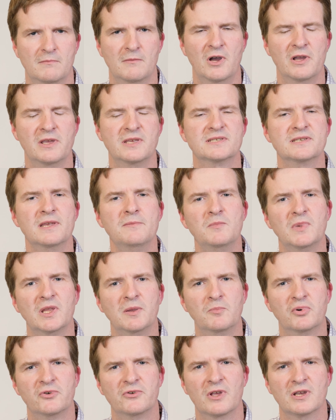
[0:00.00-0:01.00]
My assembly
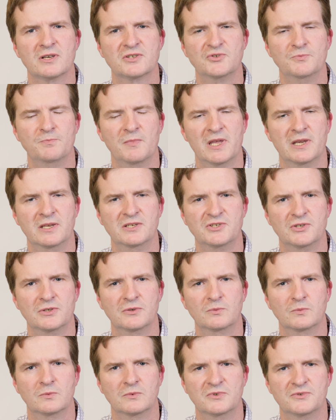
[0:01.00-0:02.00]
production manager
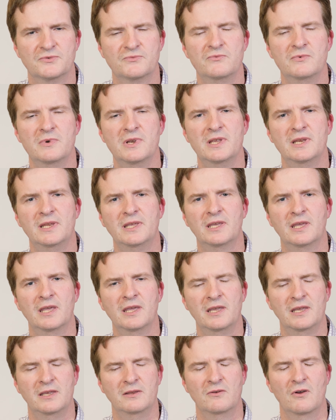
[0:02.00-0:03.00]
was really
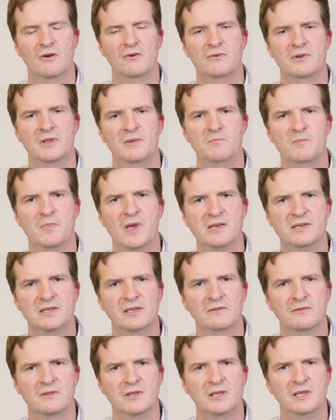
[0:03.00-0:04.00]
keen on
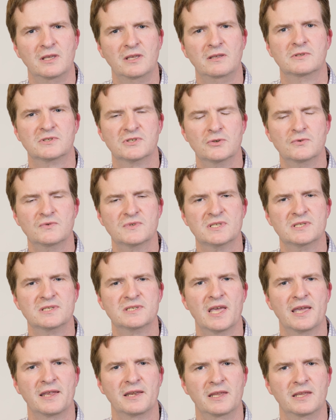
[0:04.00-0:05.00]
embedding the tools and
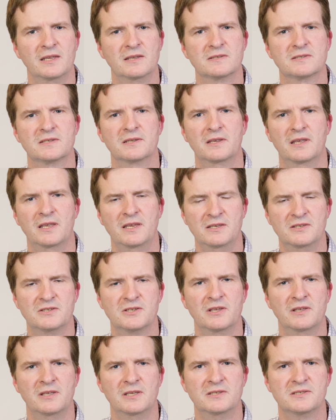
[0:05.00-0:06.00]
techniques
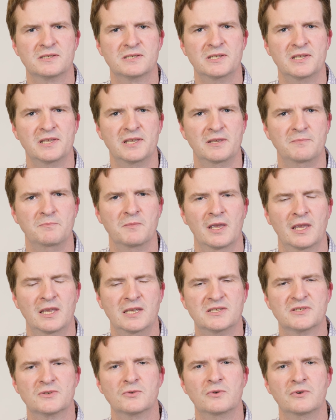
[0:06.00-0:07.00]
into his team. He
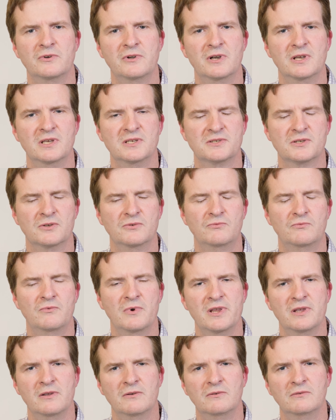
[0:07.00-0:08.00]
saw it as a
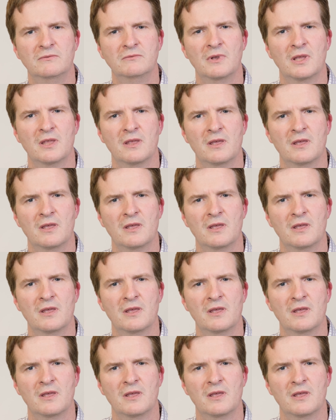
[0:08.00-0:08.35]
real